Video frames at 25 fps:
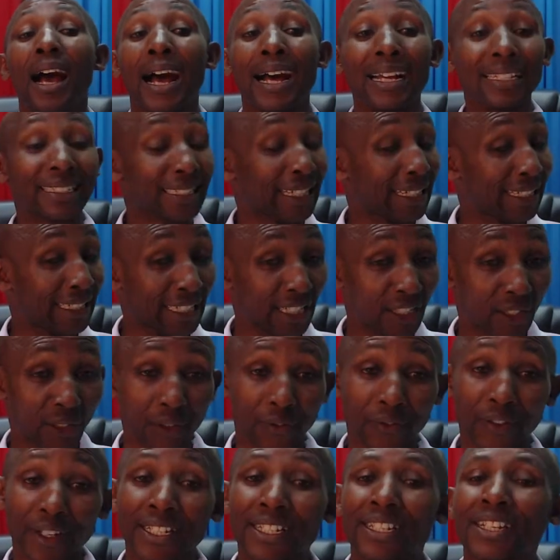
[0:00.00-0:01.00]
has a
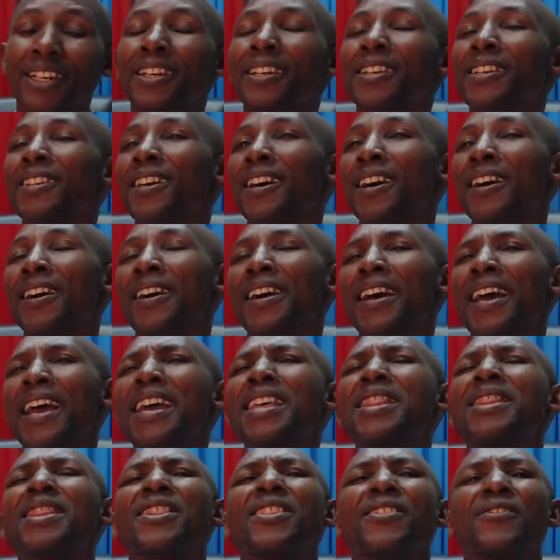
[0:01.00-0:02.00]
list of agenda,
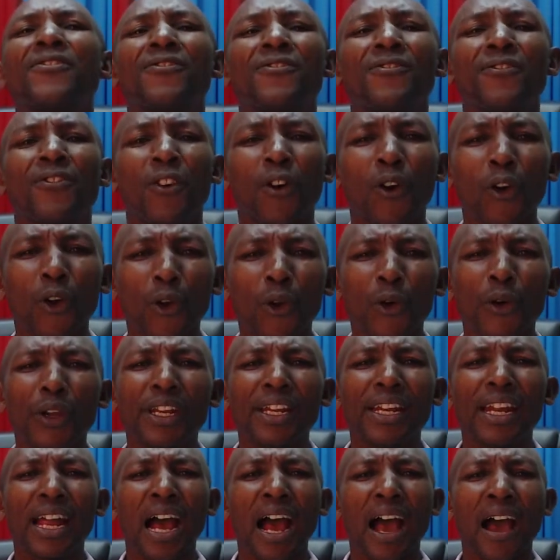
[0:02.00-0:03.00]
and the
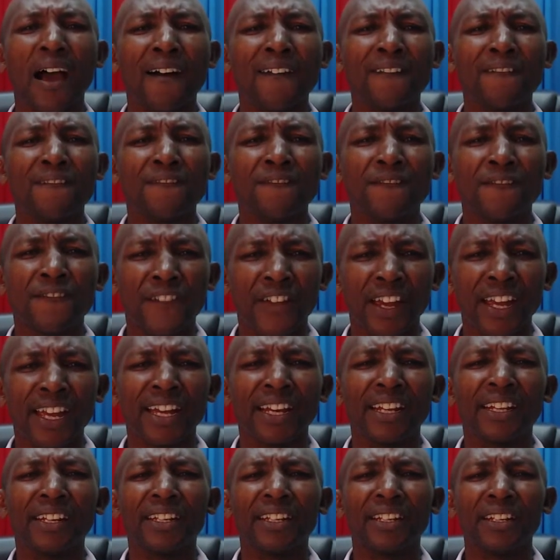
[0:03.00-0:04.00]
following are
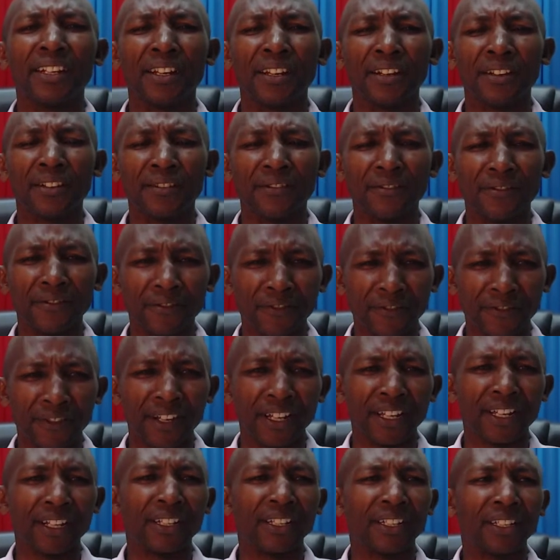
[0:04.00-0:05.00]
very,
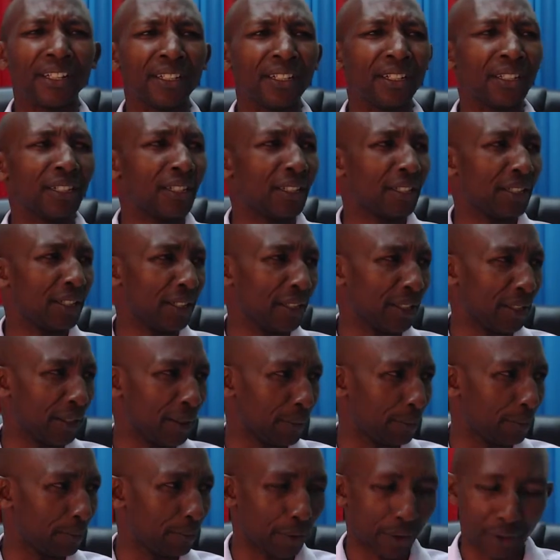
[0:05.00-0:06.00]
very
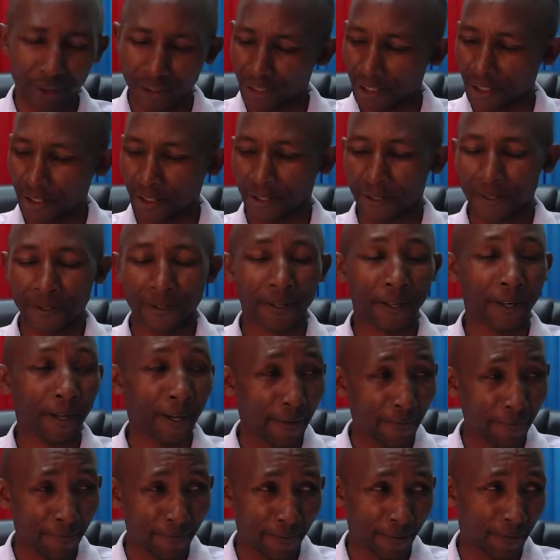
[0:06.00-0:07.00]
important.
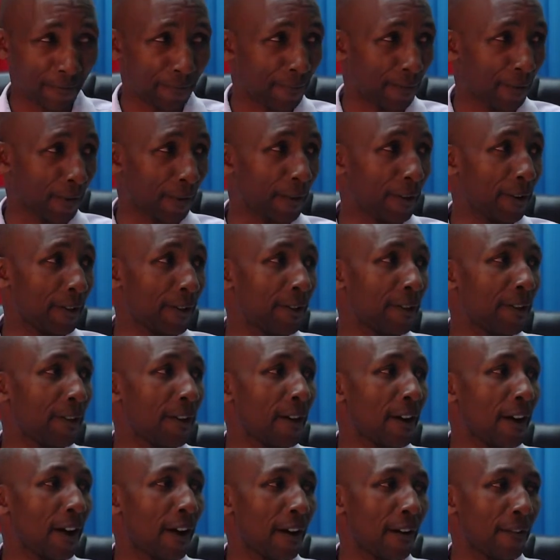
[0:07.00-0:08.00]
Okay? The following
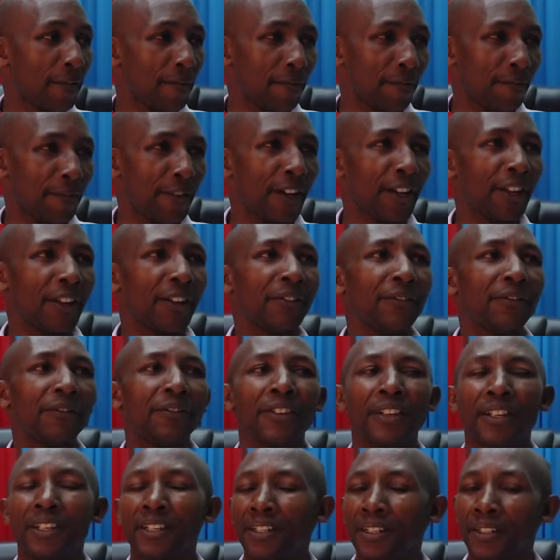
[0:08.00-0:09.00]
are very,
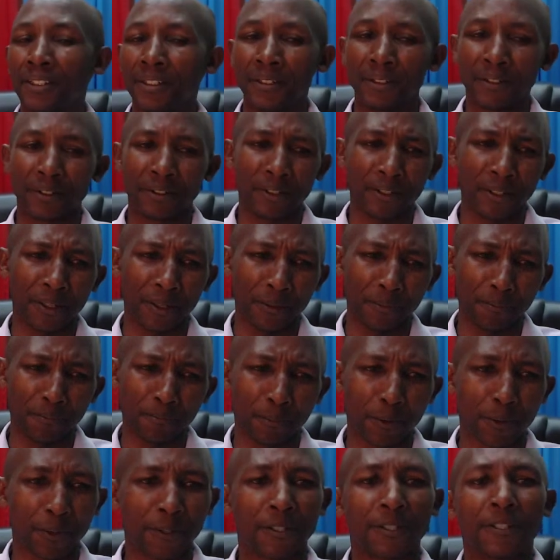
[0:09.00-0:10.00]
very
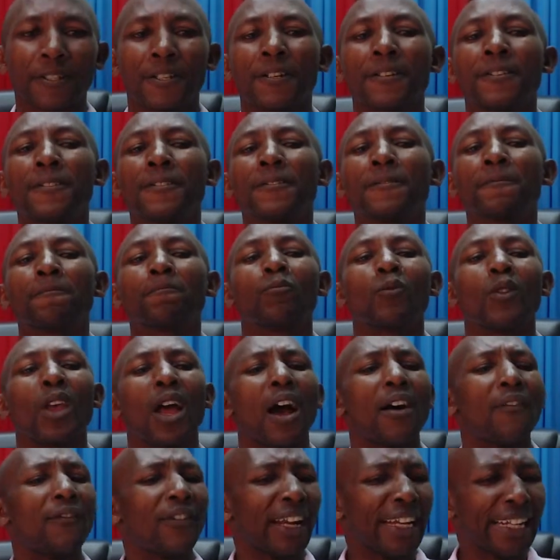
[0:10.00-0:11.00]
important.
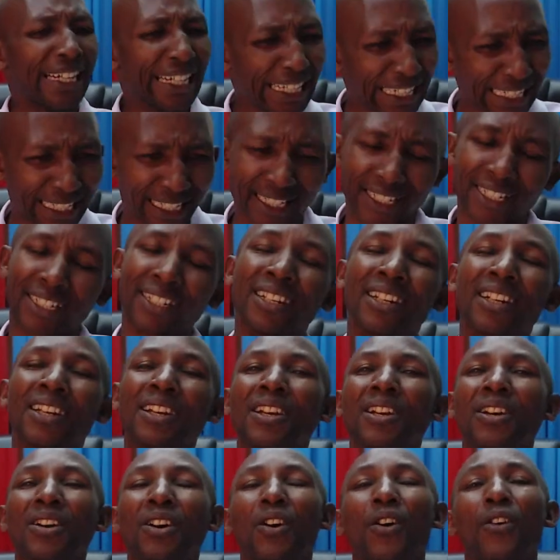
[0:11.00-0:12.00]
Have a list
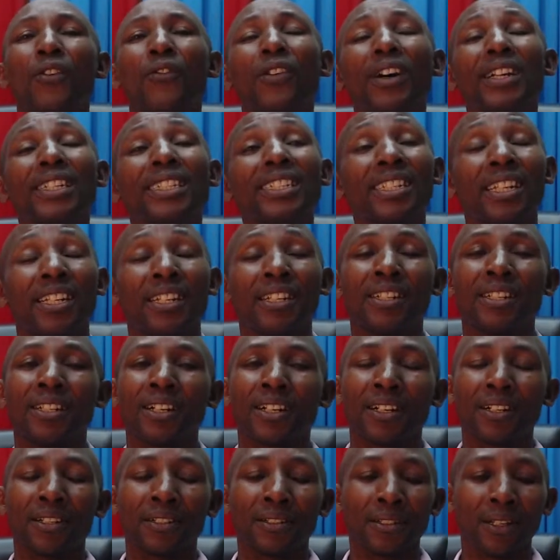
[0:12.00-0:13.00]
of
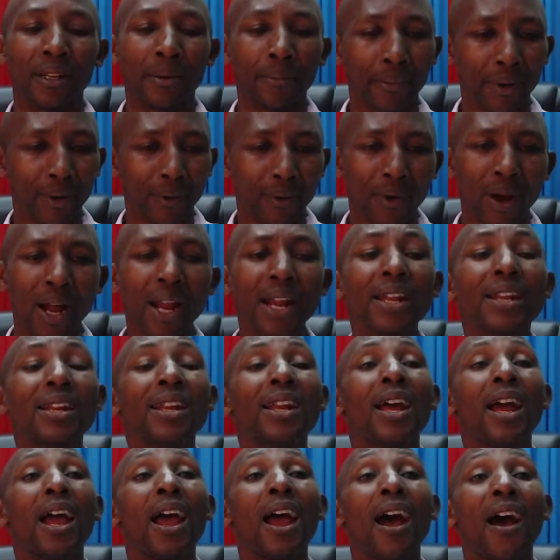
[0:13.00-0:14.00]
agenda. Number 1,
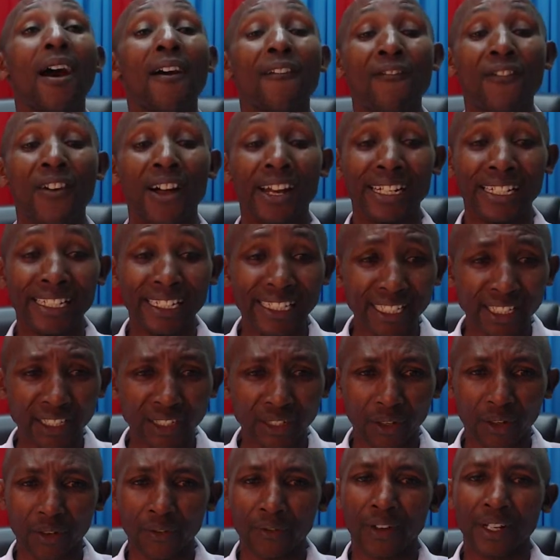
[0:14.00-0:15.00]
have a
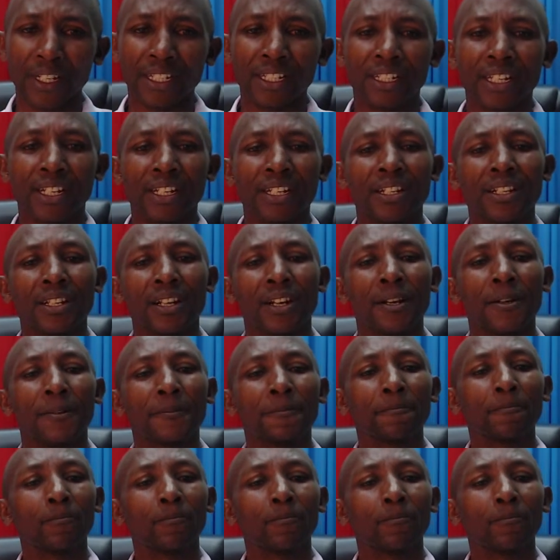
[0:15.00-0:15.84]
list of agenda.